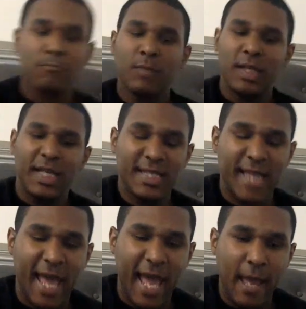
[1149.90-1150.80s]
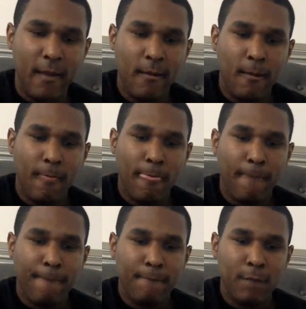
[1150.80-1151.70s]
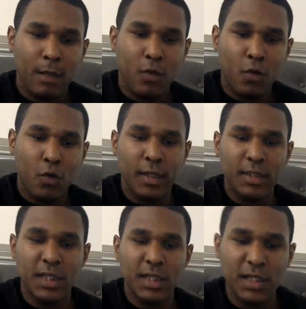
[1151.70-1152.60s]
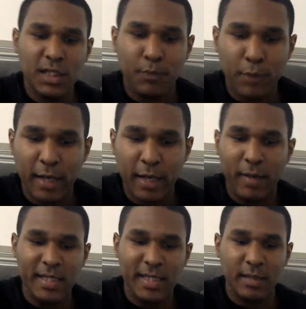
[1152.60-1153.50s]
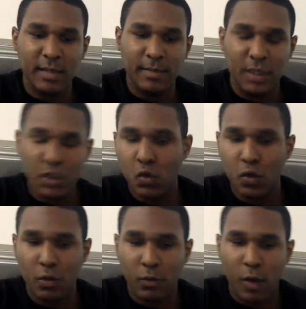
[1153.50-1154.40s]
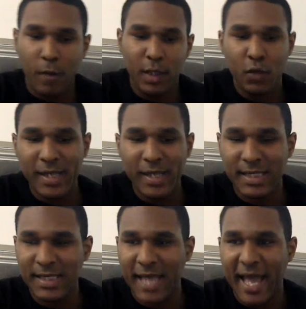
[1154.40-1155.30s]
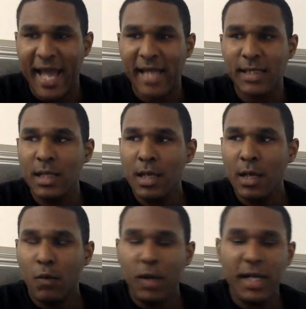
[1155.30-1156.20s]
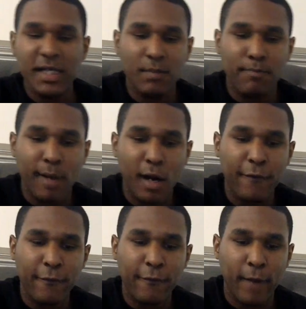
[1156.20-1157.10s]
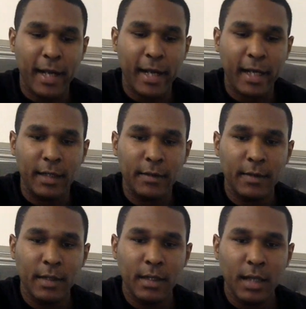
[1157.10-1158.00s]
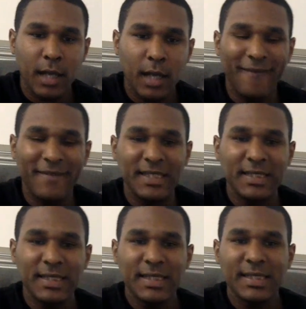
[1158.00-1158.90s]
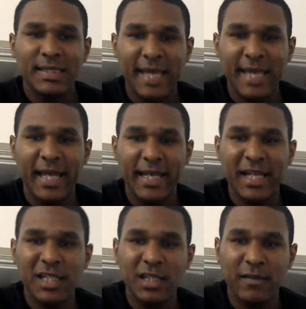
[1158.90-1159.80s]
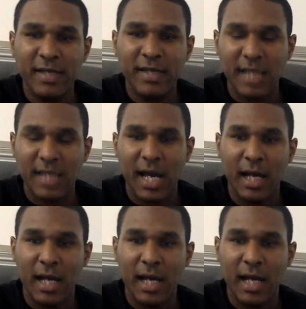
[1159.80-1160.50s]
is that according to the supreme wisdom in the student enrollment, the question is asked, what is the birth record of the said nation of Islam?